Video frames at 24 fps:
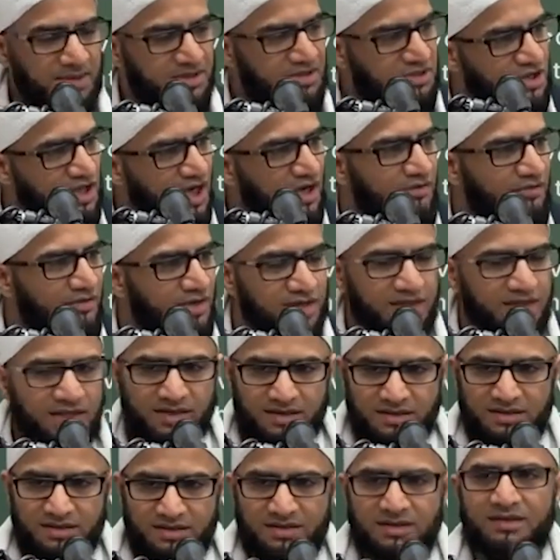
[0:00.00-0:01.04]
But generally,
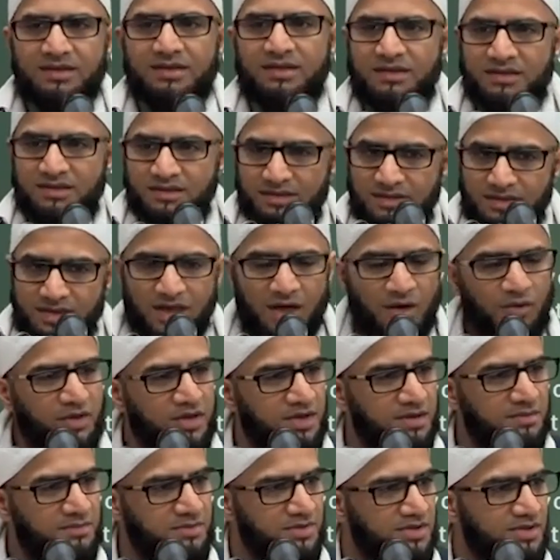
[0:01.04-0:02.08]
in
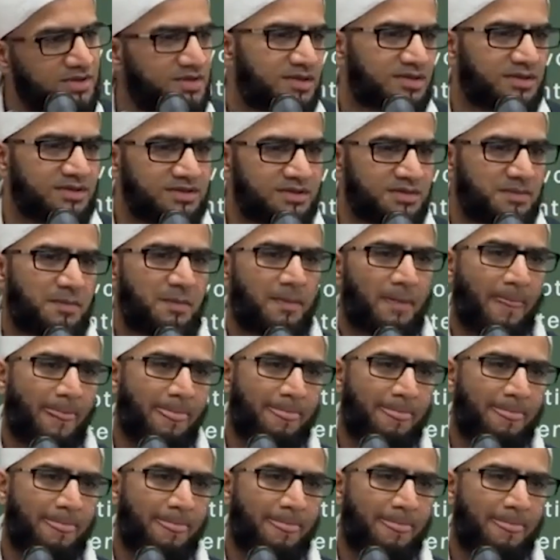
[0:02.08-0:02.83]
our communities,